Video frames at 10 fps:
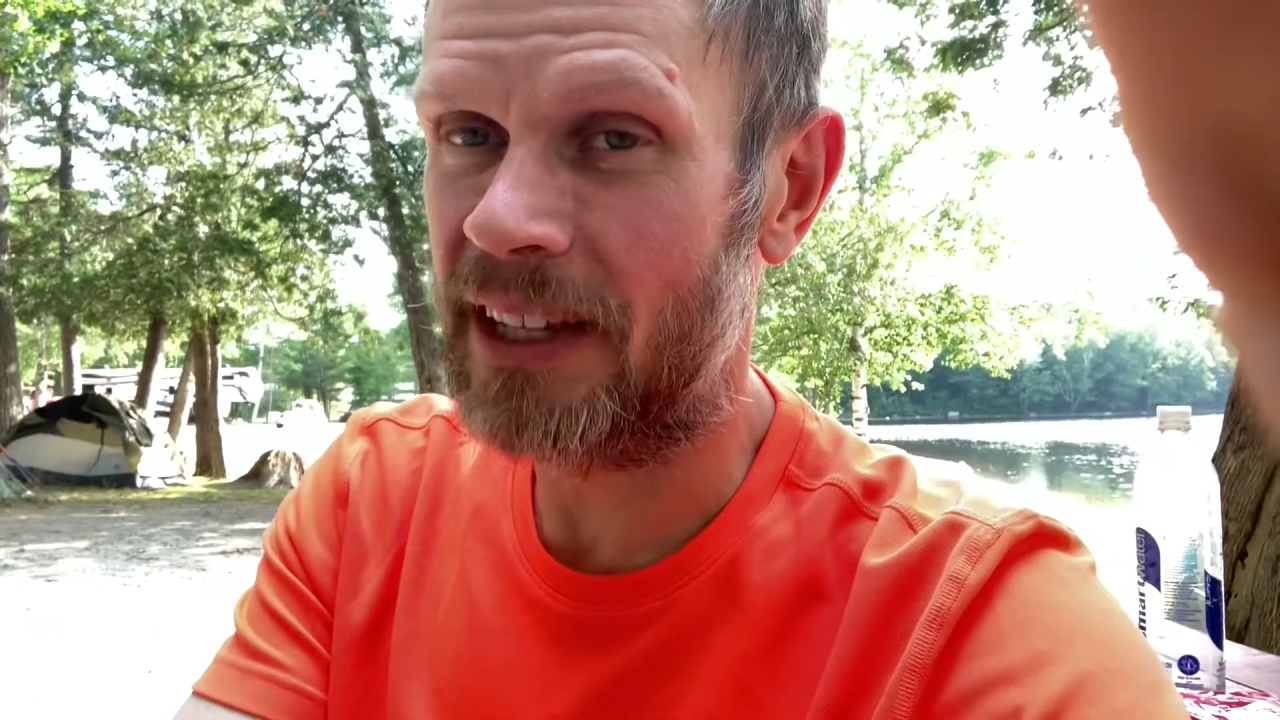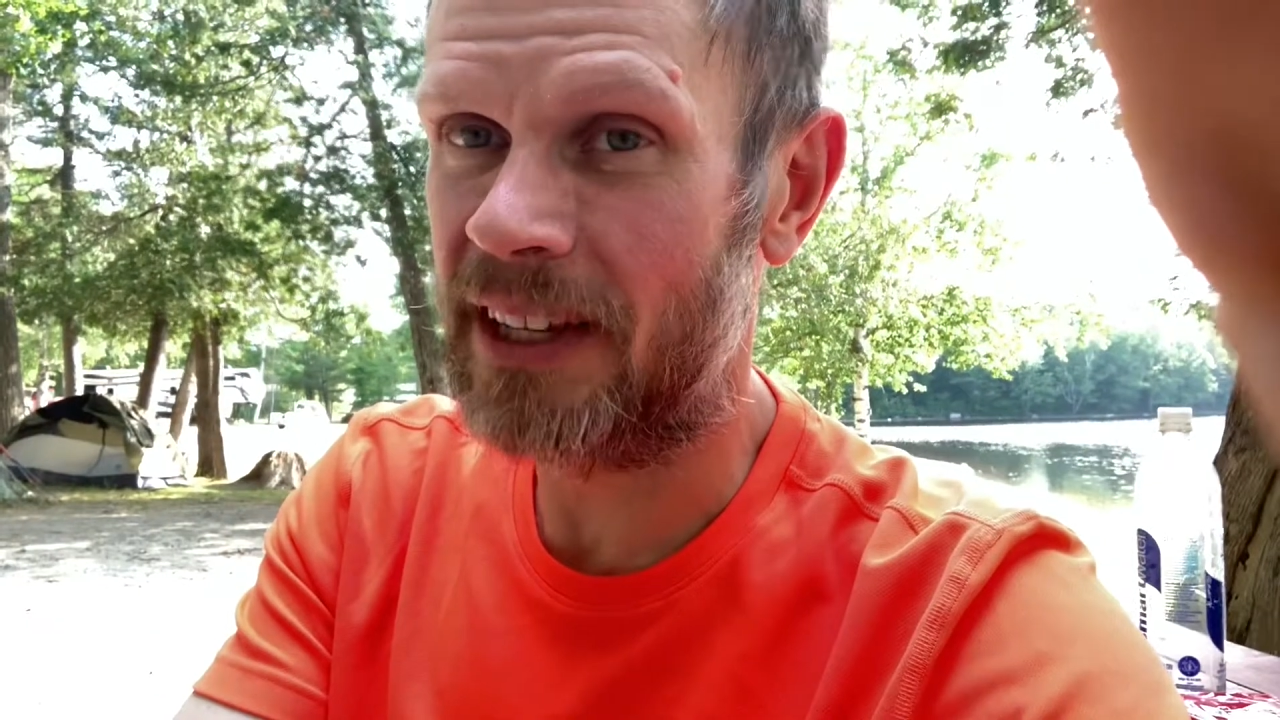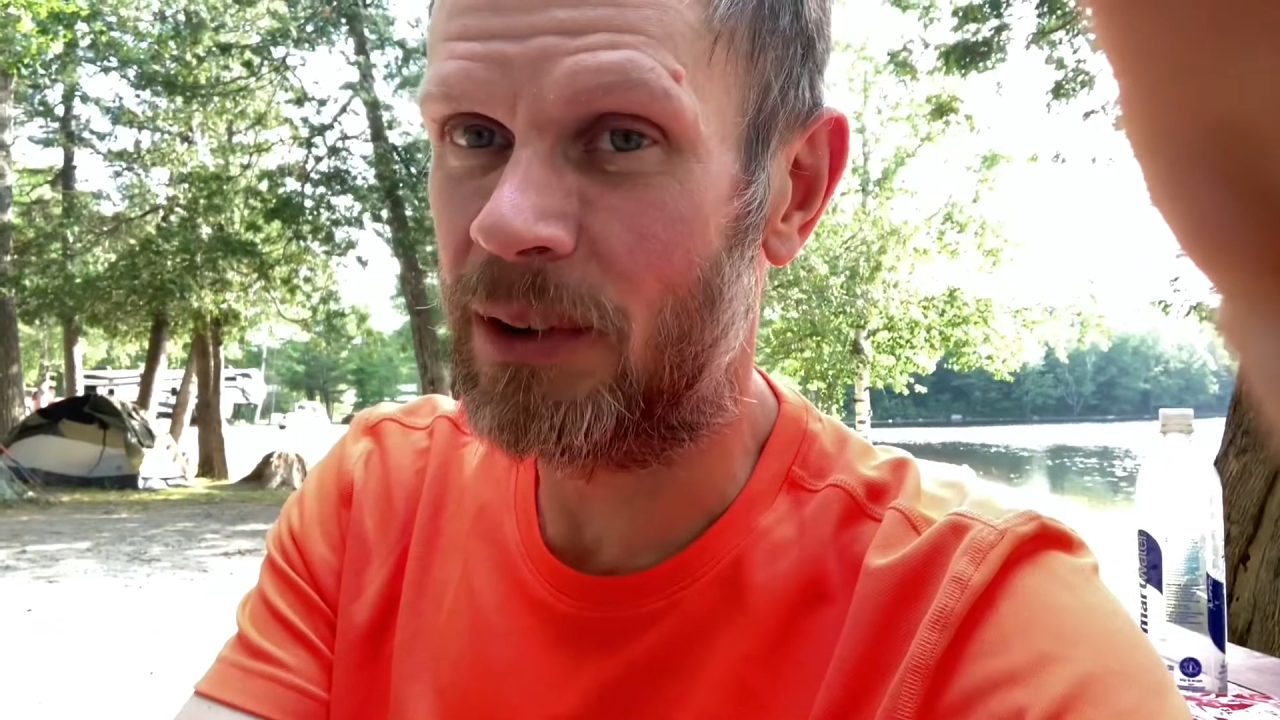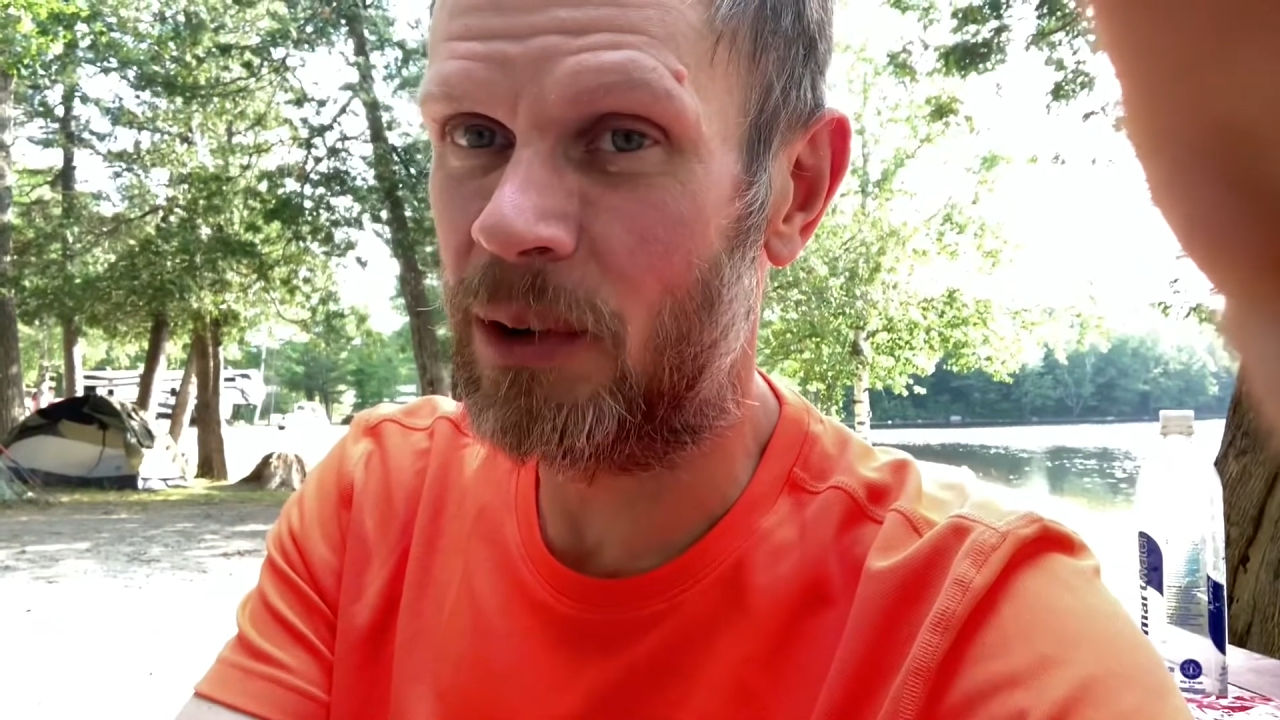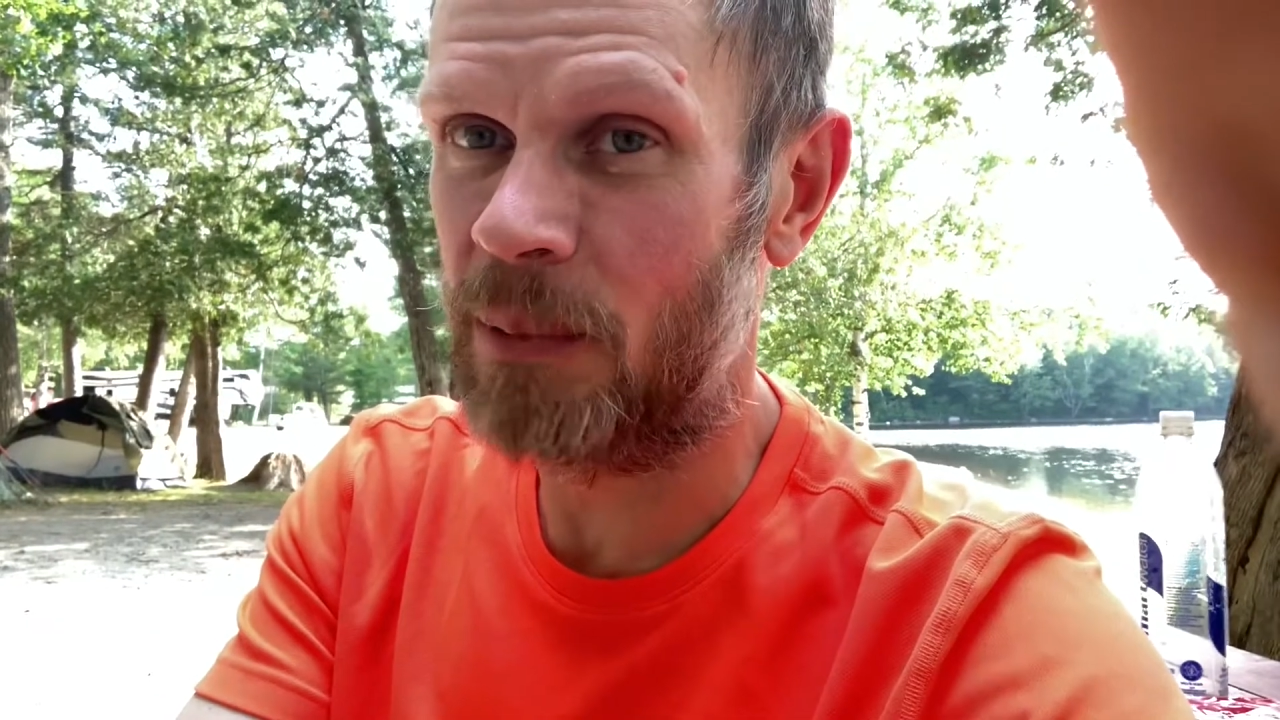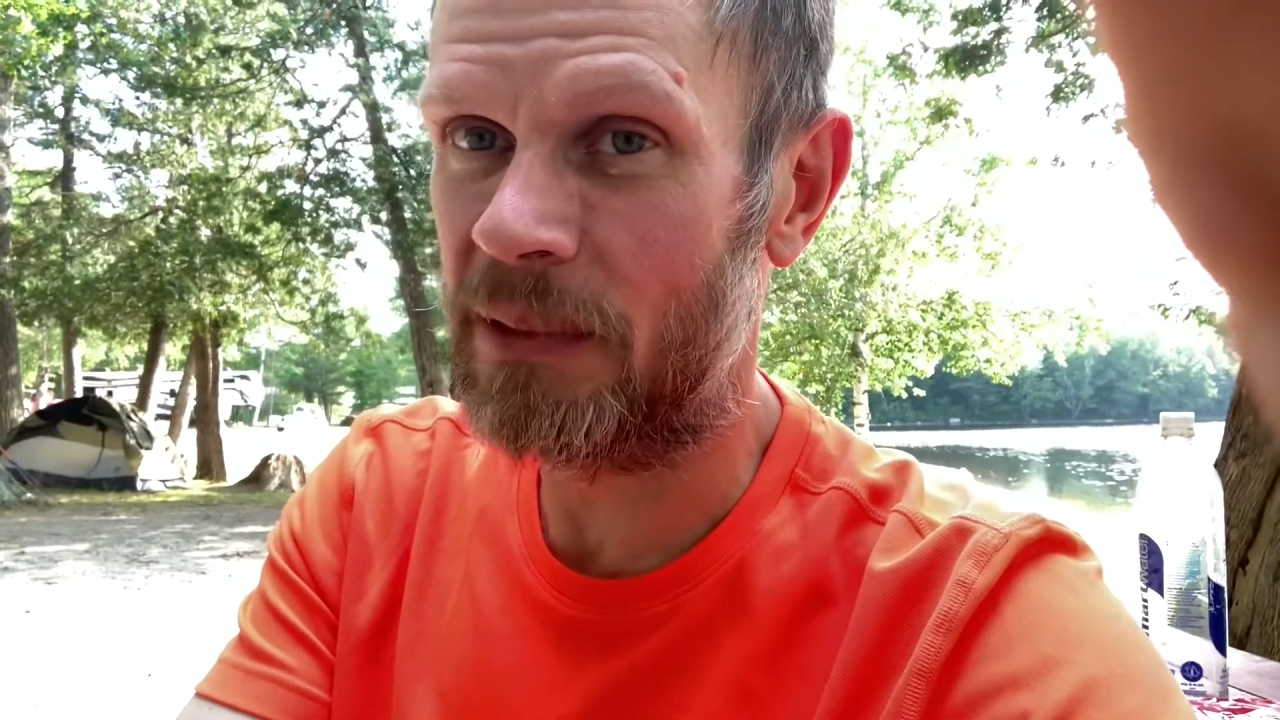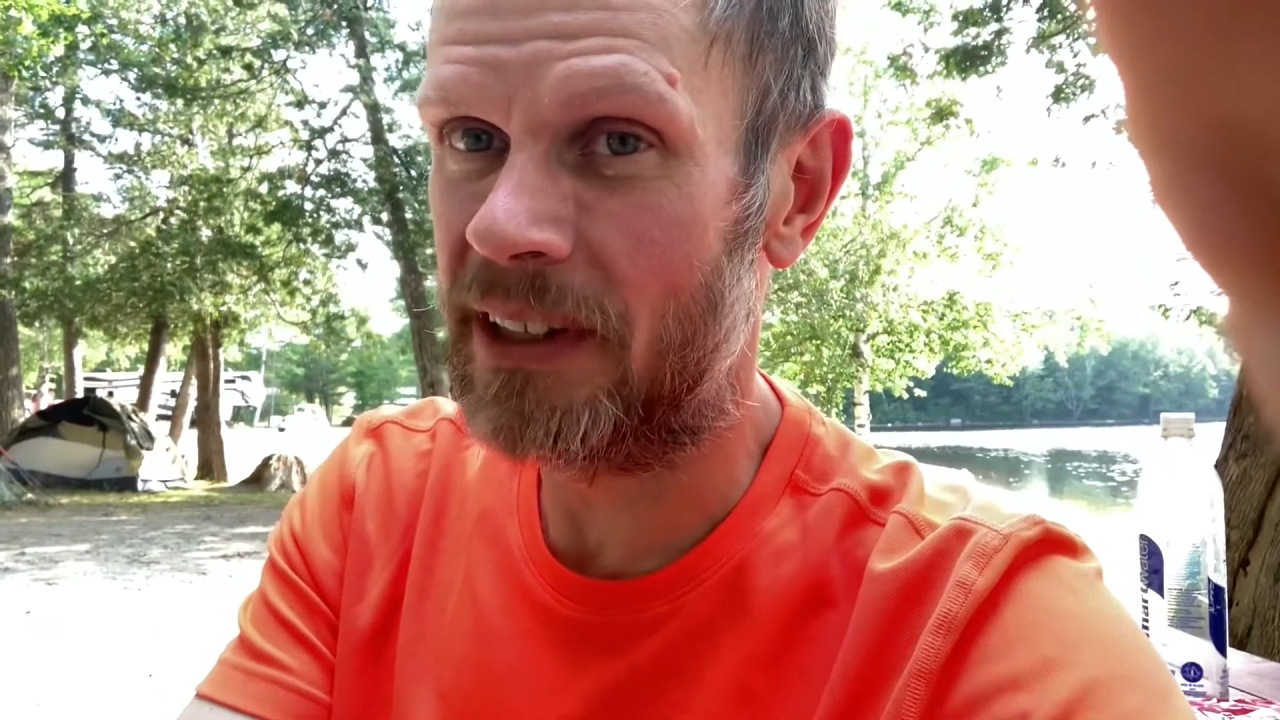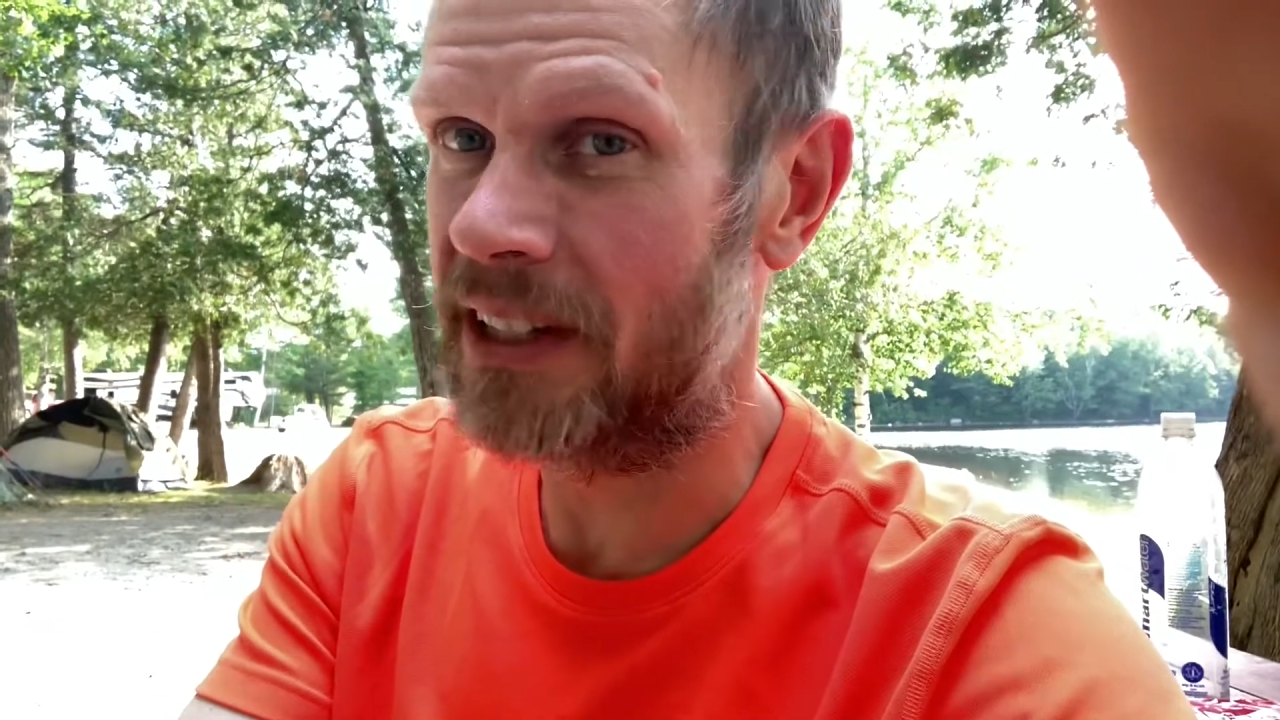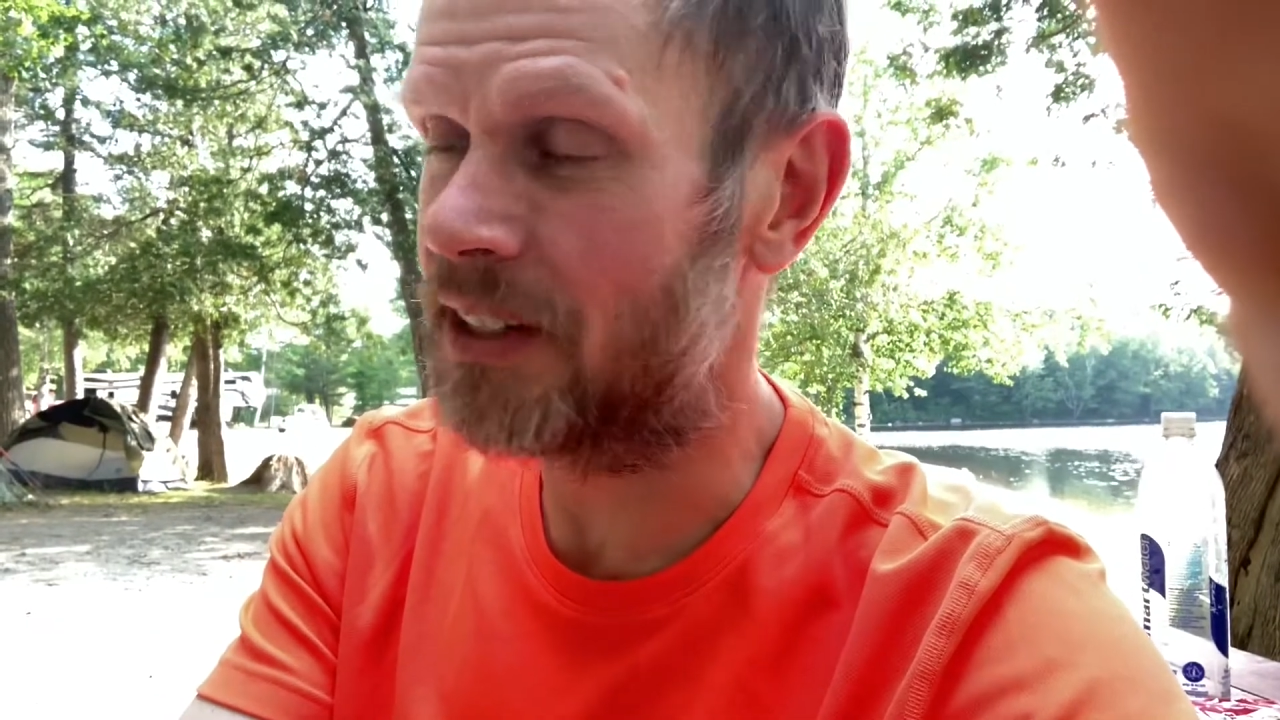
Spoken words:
get home and let it